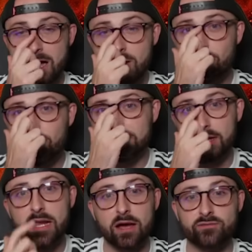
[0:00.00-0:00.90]
Alvarez
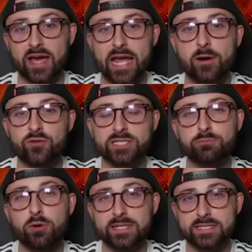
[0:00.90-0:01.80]
I love, and
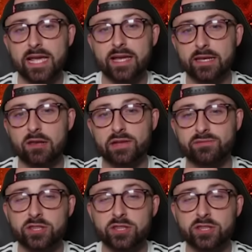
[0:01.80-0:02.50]
Alvarez is probably second in line.